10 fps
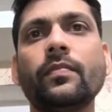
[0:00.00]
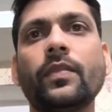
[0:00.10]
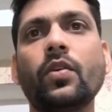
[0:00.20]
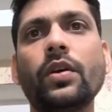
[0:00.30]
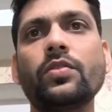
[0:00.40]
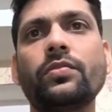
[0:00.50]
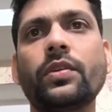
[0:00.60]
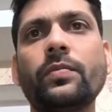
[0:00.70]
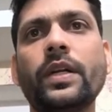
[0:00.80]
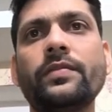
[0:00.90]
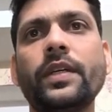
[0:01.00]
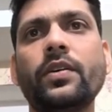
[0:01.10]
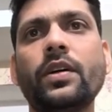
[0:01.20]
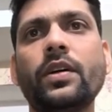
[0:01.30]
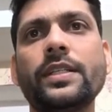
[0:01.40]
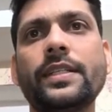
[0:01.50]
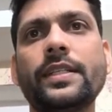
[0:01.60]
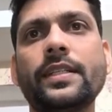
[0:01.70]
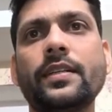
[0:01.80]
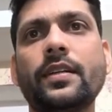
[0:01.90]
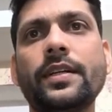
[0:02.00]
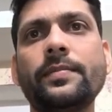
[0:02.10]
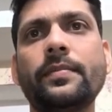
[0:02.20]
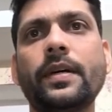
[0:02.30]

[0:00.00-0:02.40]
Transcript: Okay, so from trip we got trip,